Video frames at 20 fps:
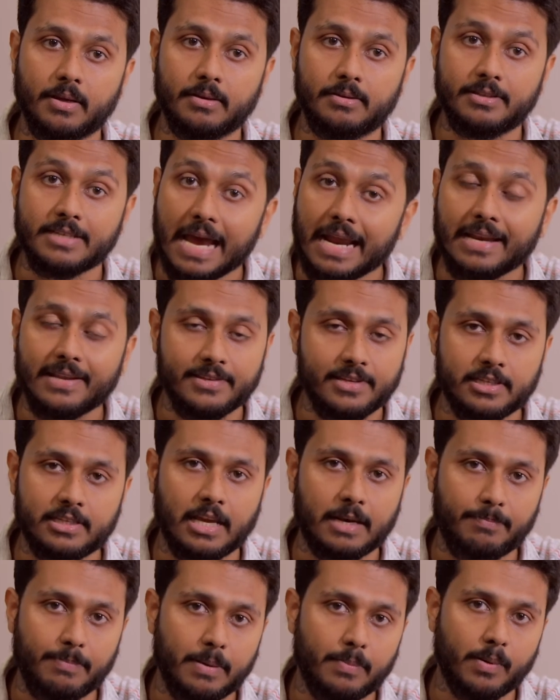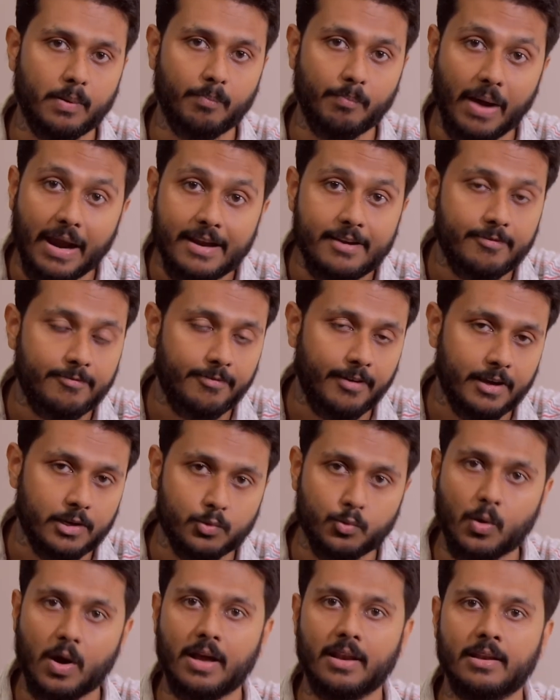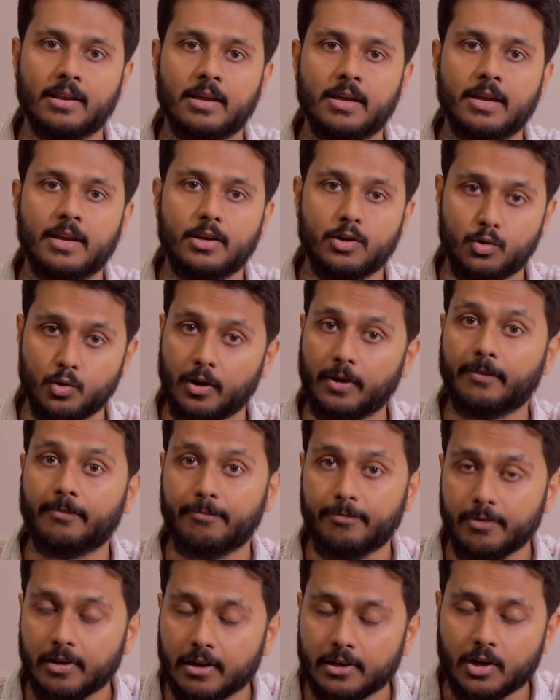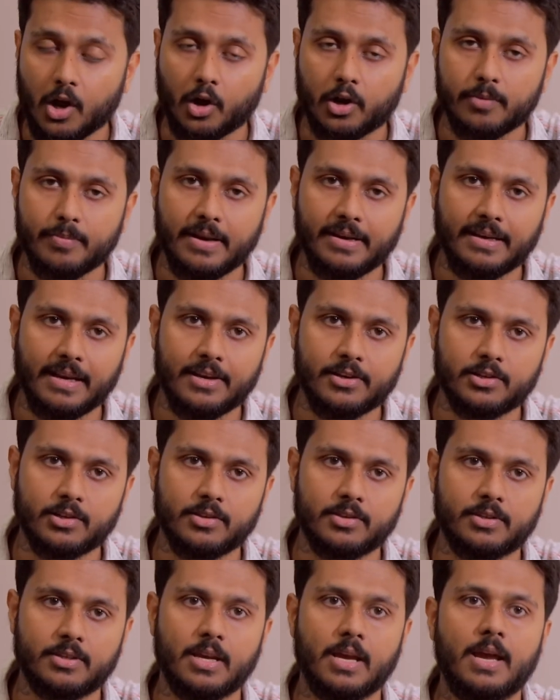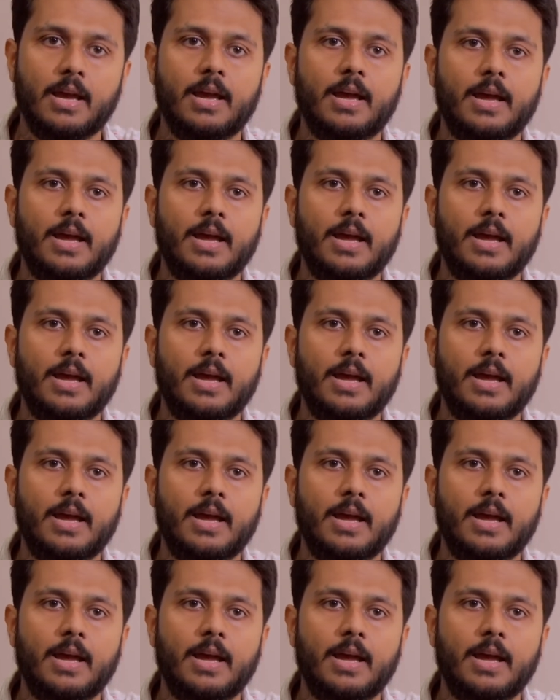challenges that people might face while doing field documentations.